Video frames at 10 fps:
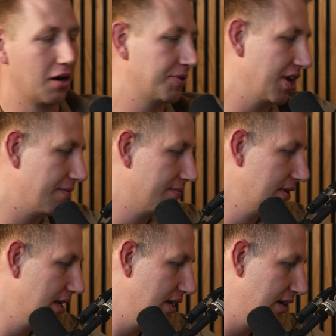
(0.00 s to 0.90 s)
100%.
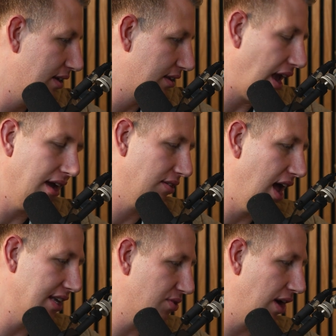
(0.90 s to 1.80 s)
Okay,
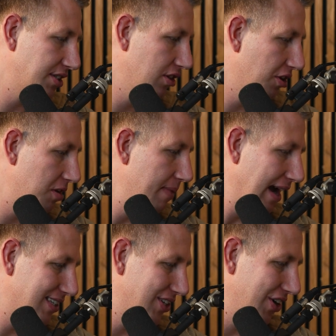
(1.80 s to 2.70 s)
last question. Looking
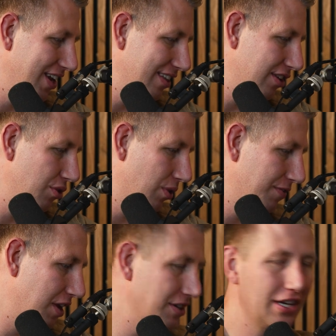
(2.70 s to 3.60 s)
back, is there anything you would
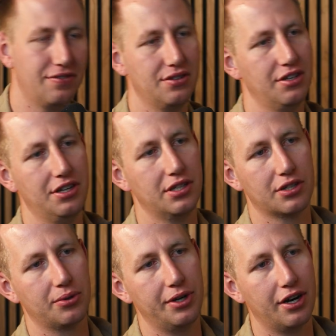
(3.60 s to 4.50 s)
have done differently in your
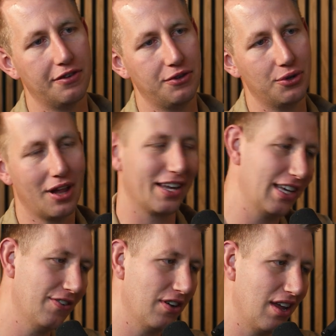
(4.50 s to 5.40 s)
career if you were like
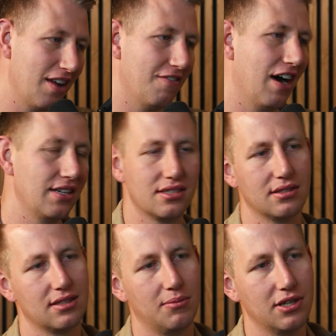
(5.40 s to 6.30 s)
giving advice to
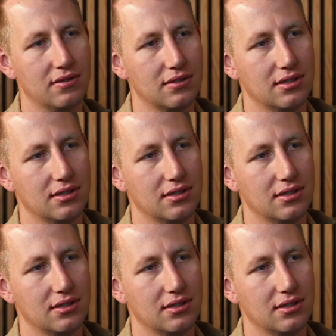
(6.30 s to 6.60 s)
someone?